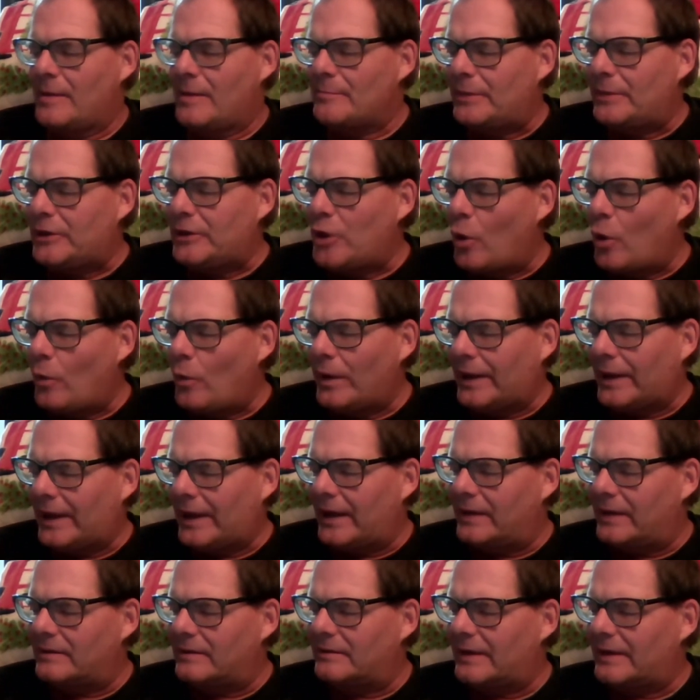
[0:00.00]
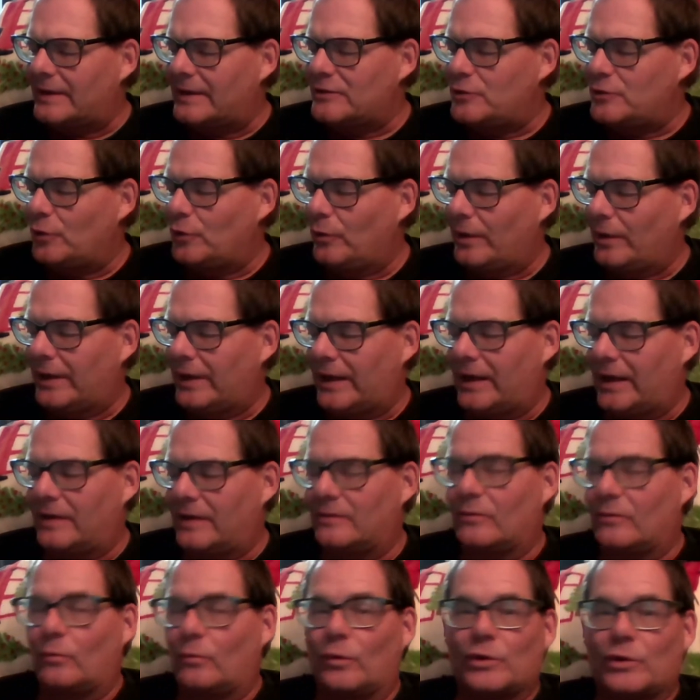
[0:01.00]
But knowing it and doing it
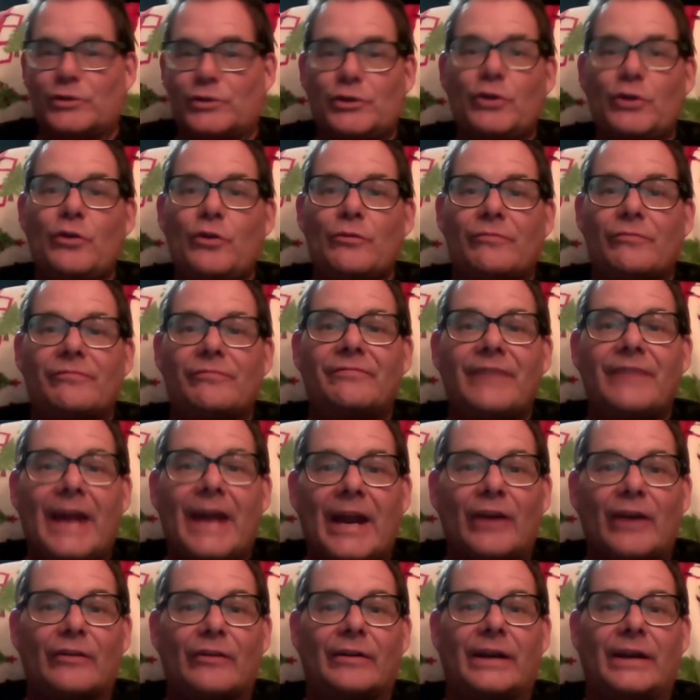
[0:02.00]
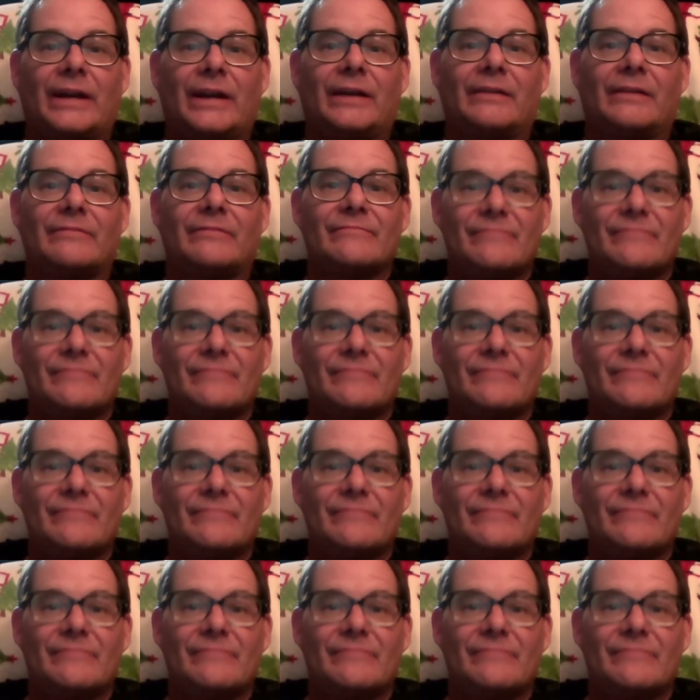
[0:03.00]
were two very,